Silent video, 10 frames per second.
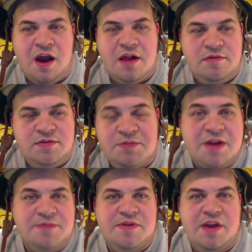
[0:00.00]

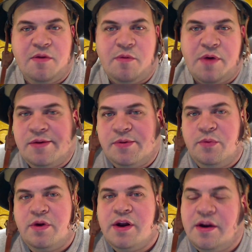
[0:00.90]
sometimes I think, why are we
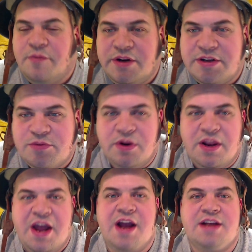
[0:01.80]
winning? And we just
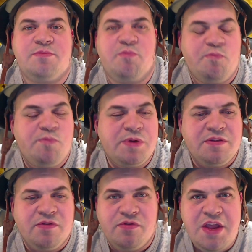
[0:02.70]
relax. But
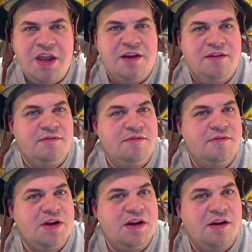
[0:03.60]
then
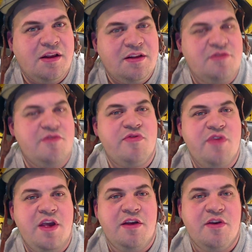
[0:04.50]
you
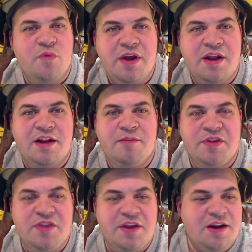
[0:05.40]
think you're winning, but
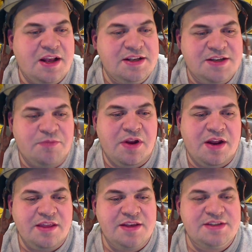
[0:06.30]
then like something
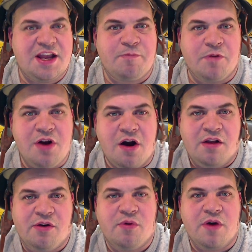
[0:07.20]
like this happened.
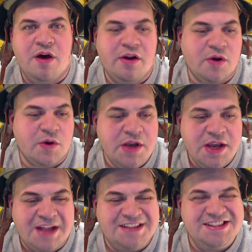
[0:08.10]
Colorado
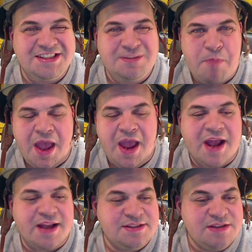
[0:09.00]
has just
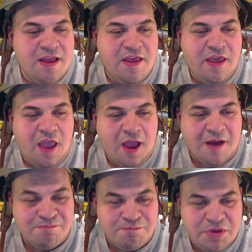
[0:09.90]
passed a
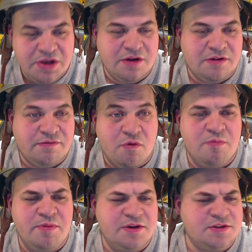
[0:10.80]
bill. Four
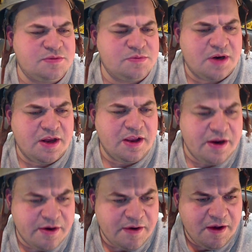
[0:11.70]
bills is what I
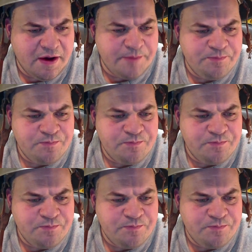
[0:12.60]
hear.